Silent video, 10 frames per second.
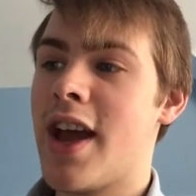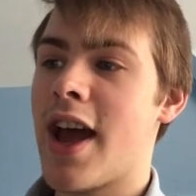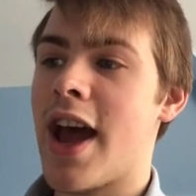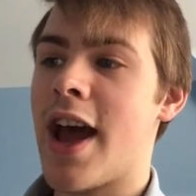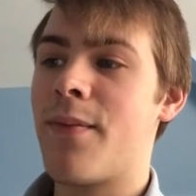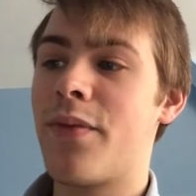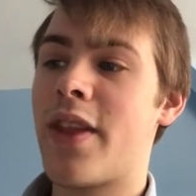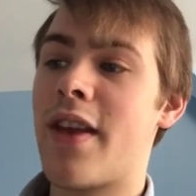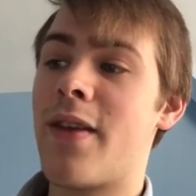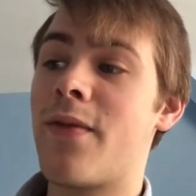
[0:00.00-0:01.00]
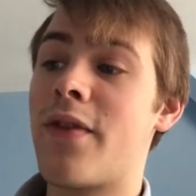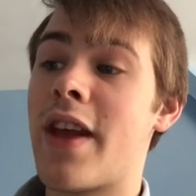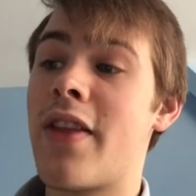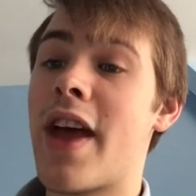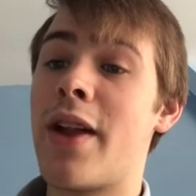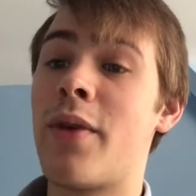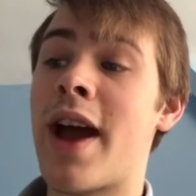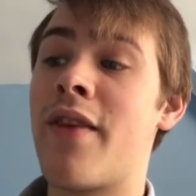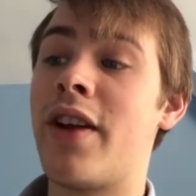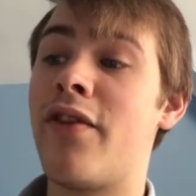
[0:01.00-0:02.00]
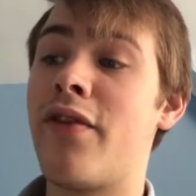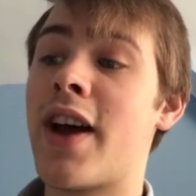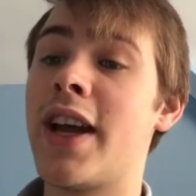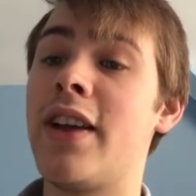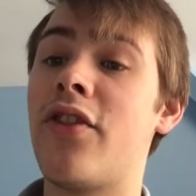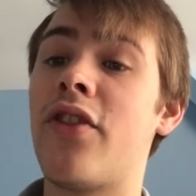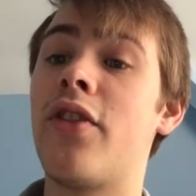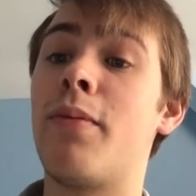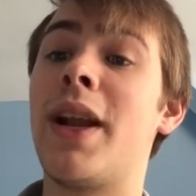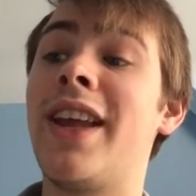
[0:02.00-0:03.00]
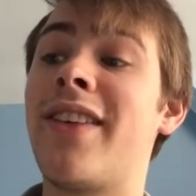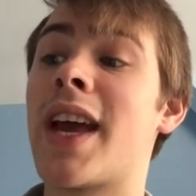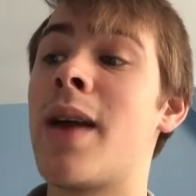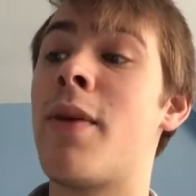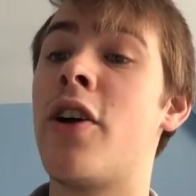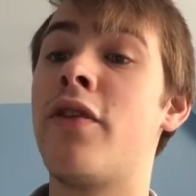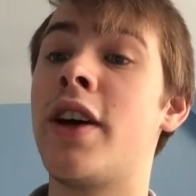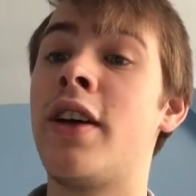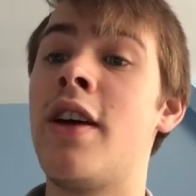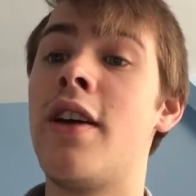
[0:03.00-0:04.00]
They then were having a fight, the police came over,